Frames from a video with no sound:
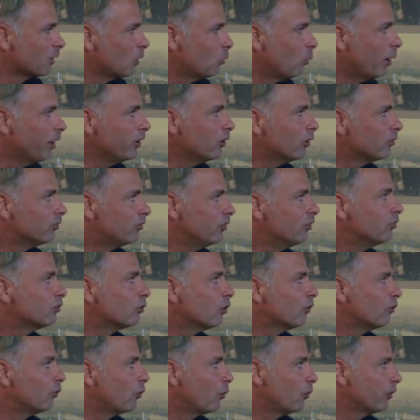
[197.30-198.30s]
why not
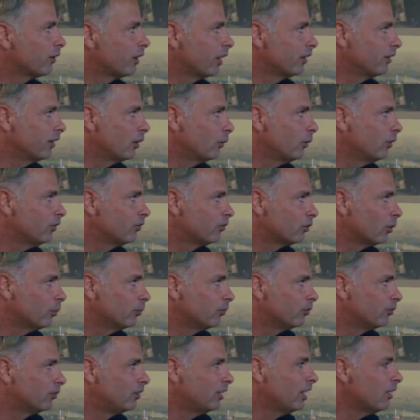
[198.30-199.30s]
discover that there is
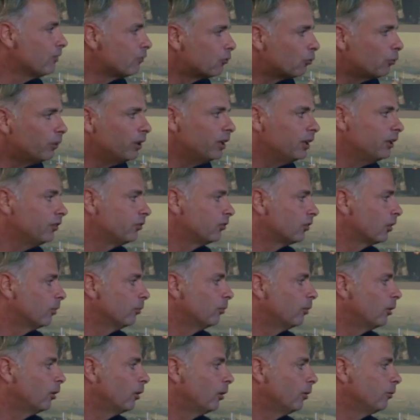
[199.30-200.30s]
some slavery,
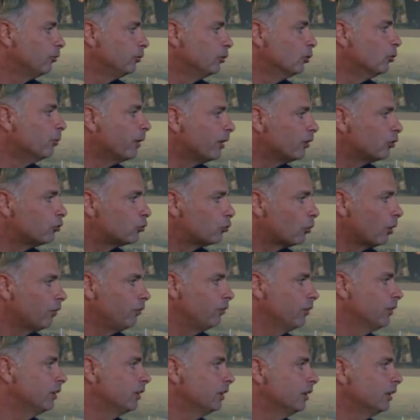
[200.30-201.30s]
some human
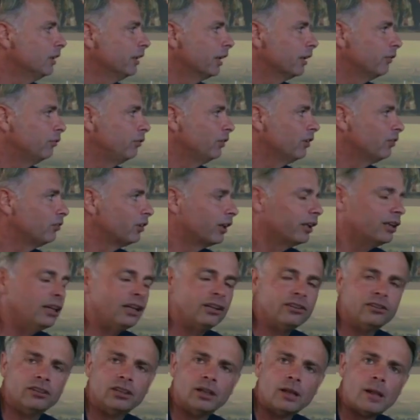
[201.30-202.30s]
trafficking and things like
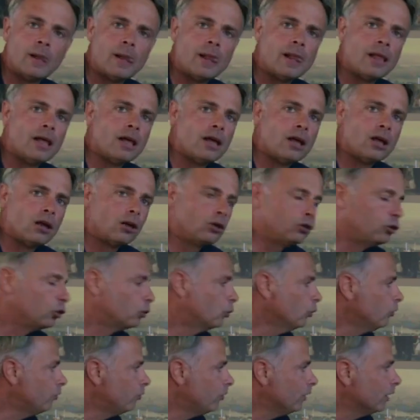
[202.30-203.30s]
that. The
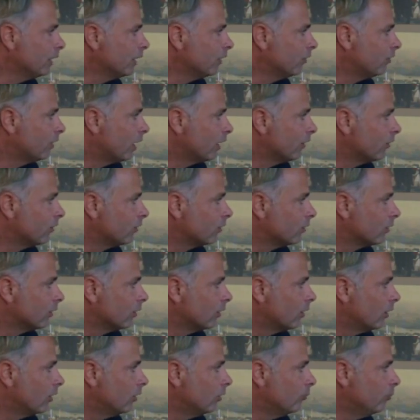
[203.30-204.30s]
good thing is that
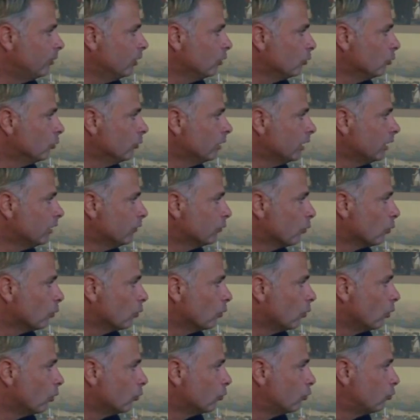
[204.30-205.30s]
in Beyond Good and
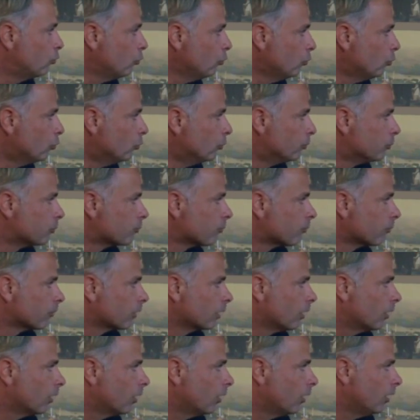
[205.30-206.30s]
Evil 2,
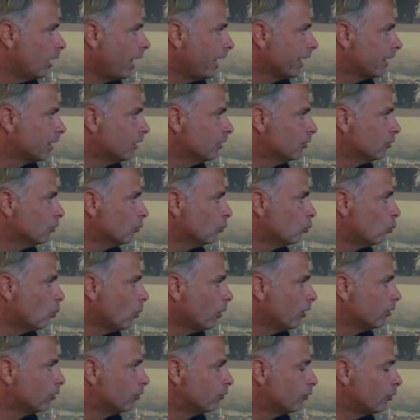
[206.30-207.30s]
like in
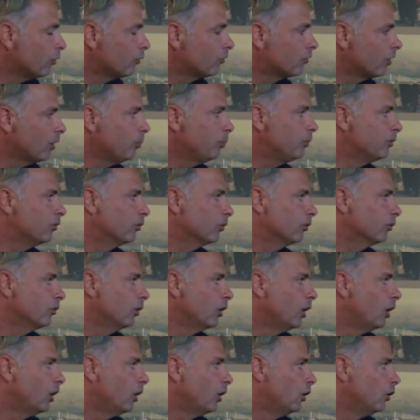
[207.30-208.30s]
the first
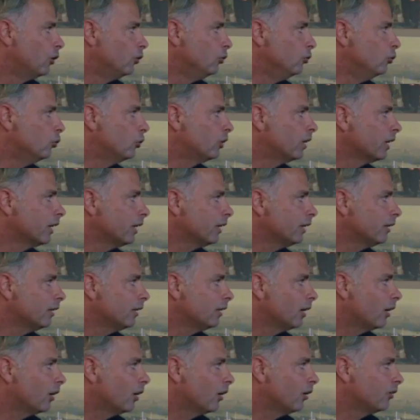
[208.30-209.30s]
episode, you
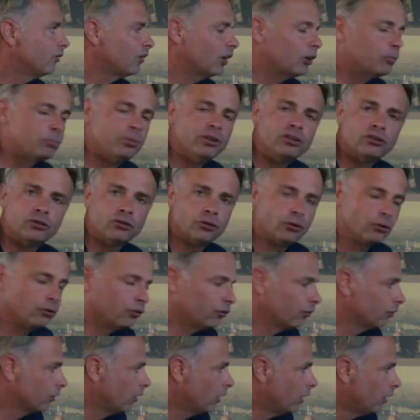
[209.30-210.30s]
can take
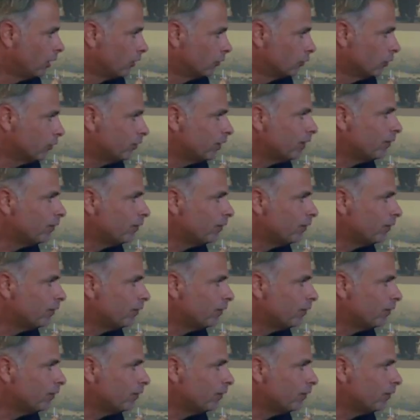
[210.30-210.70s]
pictures. So